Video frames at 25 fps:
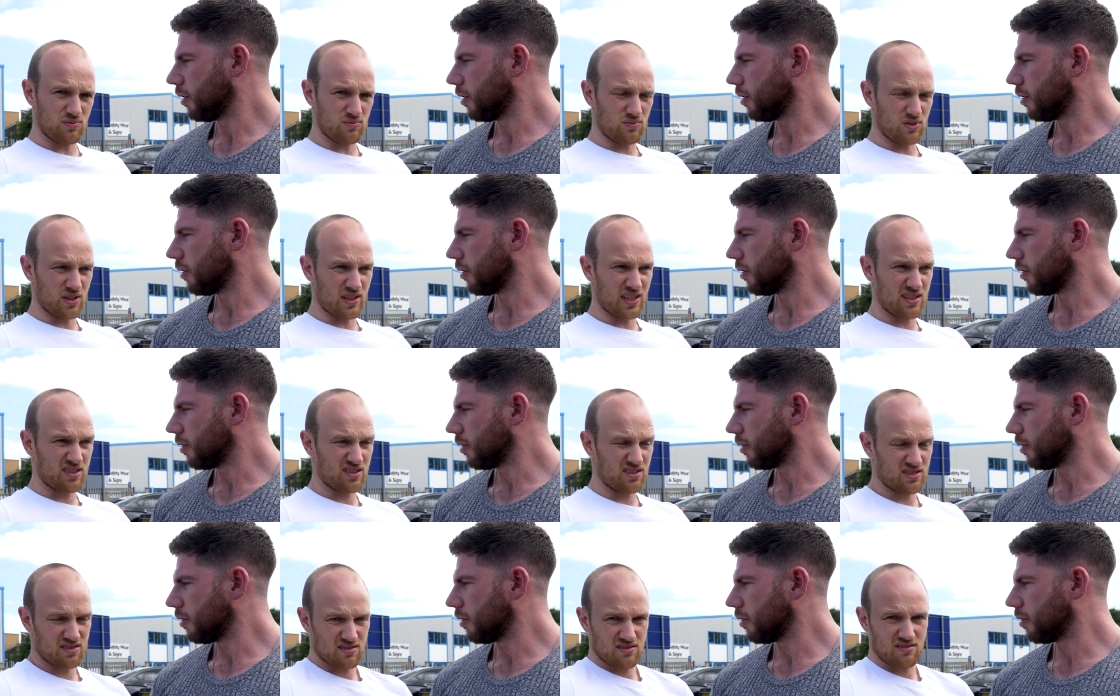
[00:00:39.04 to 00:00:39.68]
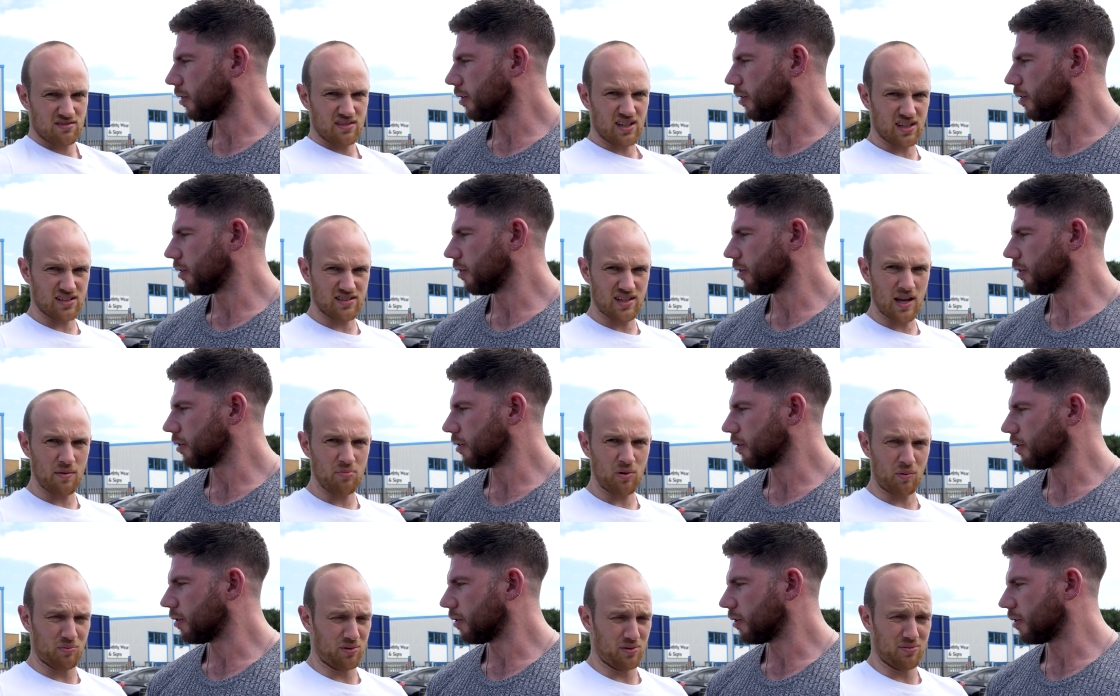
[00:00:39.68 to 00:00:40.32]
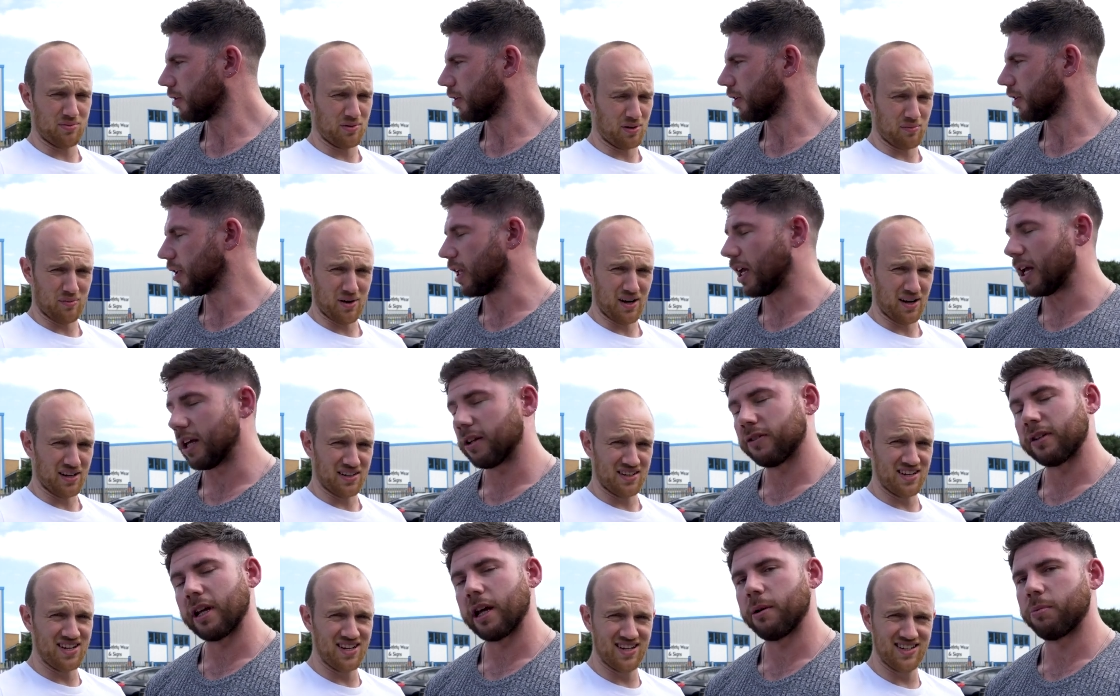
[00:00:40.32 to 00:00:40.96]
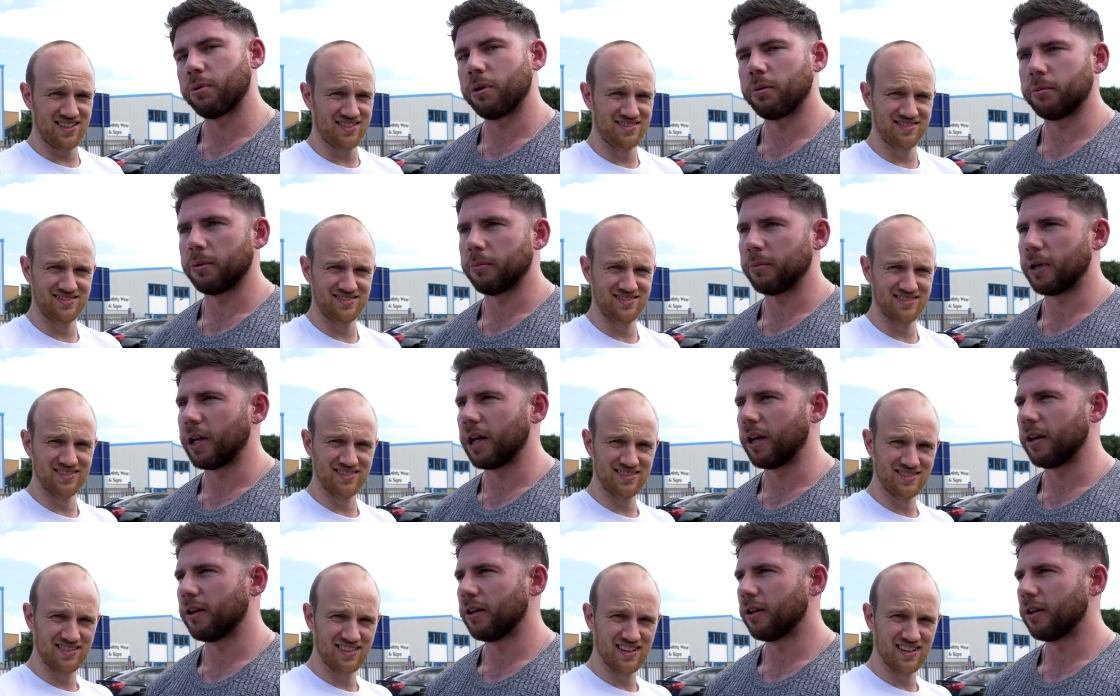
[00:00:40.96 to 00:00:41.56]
Speaker 1: Well, that's their problem, not mine. That is their problem, yeah.